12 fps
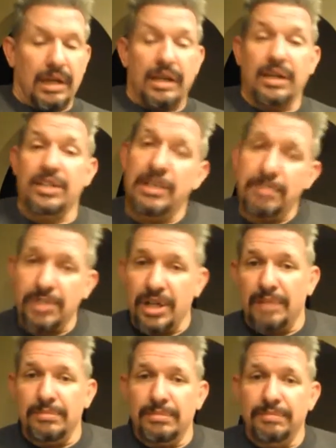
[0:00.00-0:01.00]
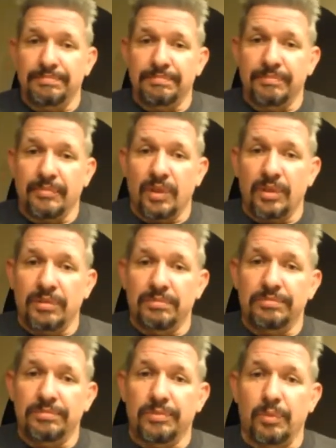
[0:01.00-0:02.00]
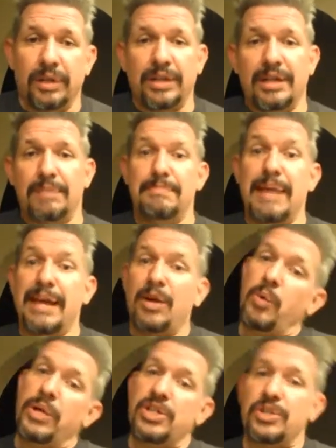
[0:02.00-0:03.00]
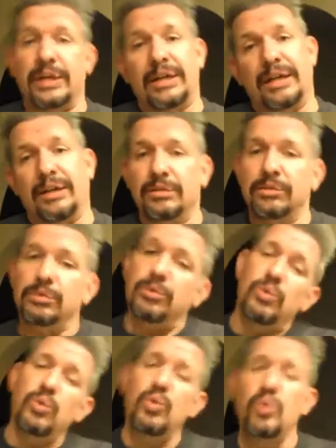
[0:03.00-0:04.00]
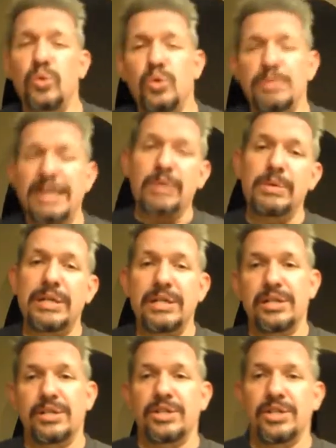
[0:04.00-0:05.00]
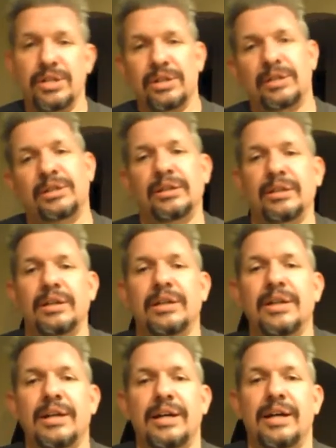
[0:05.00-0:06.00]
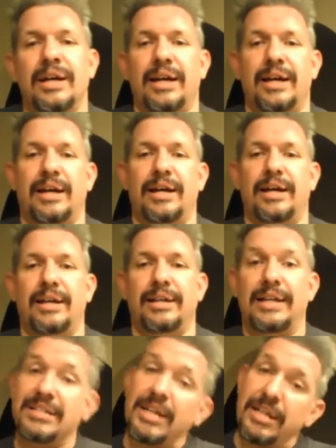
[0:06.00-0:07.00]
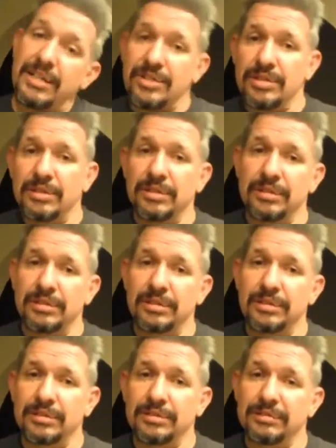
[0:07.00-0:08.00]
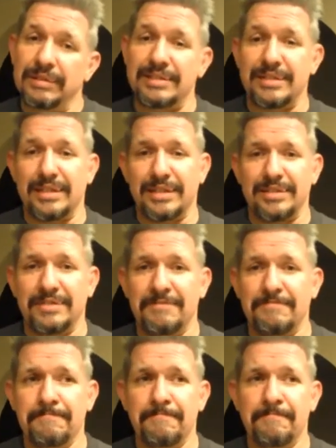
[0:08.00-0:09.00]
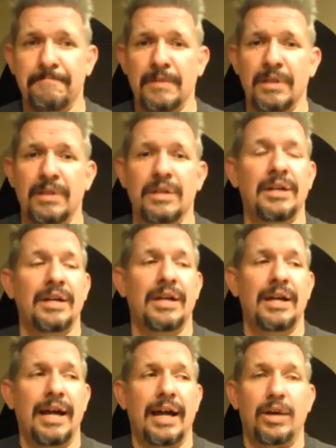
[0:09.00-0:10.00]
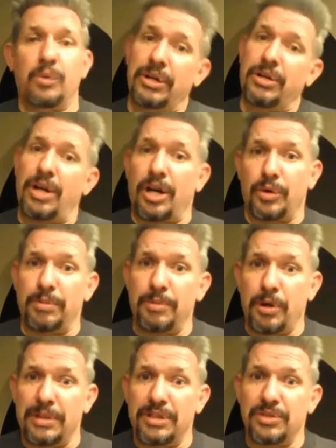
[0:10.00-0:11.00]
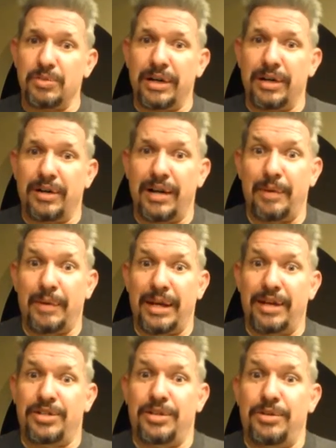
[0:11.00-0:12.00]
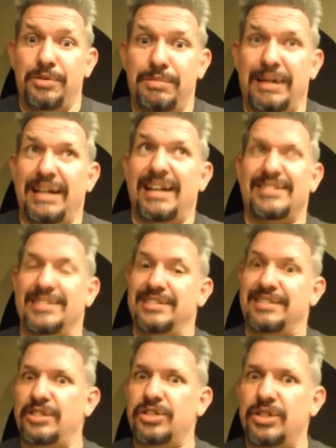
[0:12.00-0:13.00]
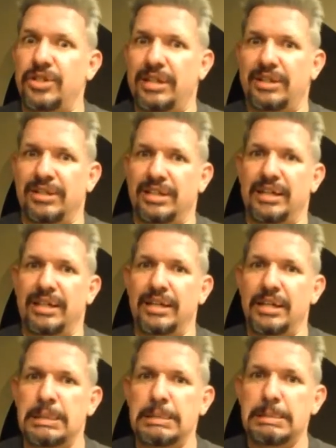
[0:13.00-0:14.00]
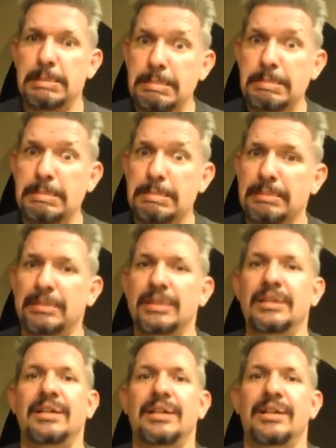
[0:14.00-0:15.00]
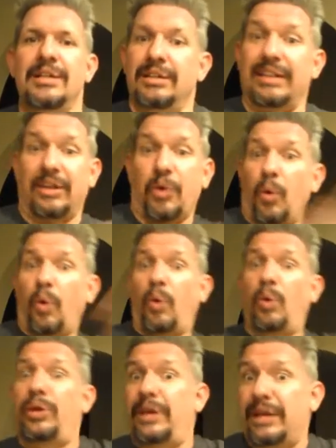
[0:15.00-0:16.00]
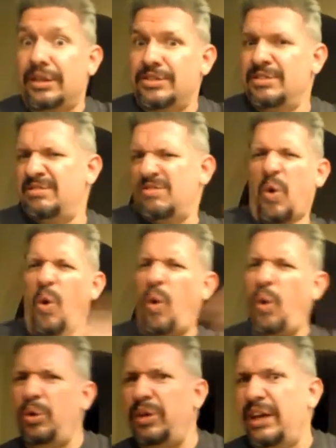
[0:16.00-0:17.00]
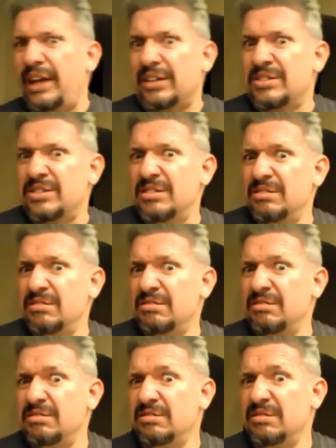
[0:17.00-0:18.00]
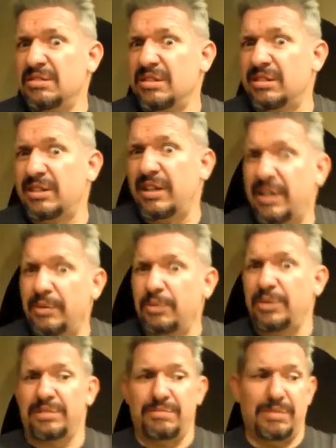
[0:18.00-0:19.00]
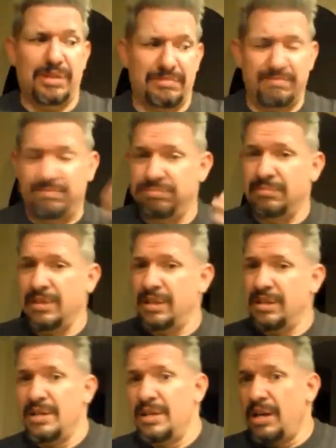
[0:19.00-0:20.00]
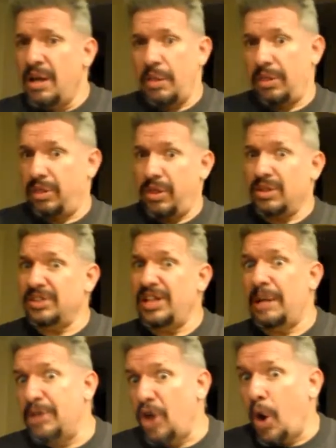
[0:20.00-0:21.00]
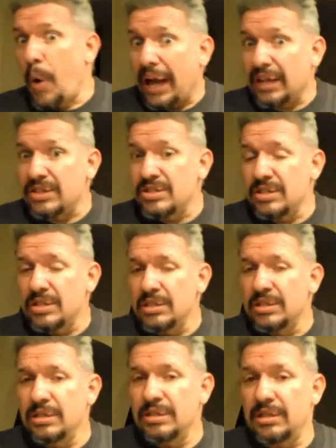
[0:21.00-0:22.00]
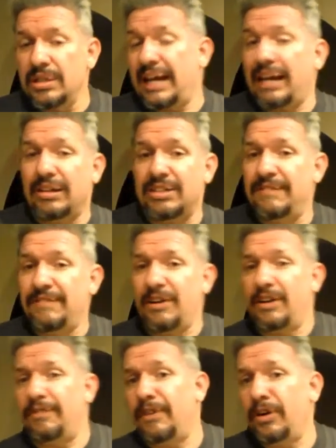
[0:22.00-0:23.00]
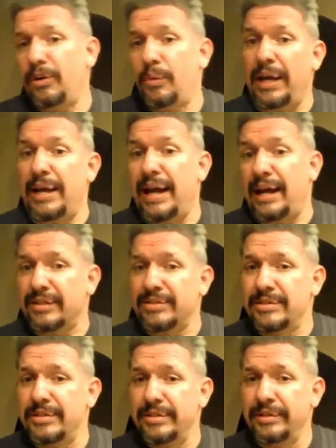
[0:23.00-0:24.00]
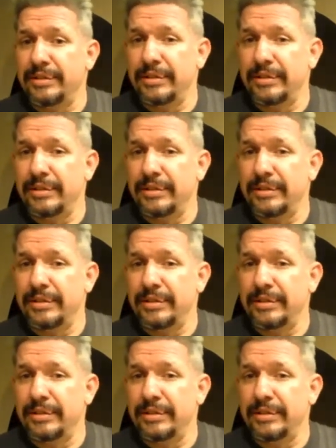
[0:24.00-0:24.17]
Got a temp job. Working at Make a Wish right now. Ooh, Make a Wish. And that's nice. That's nice had a weird, awkward moment where I ran into my ex's sister there today. like old ex, old ex. Okay, we're we're long time ago ex in a galaxy far, far away ex.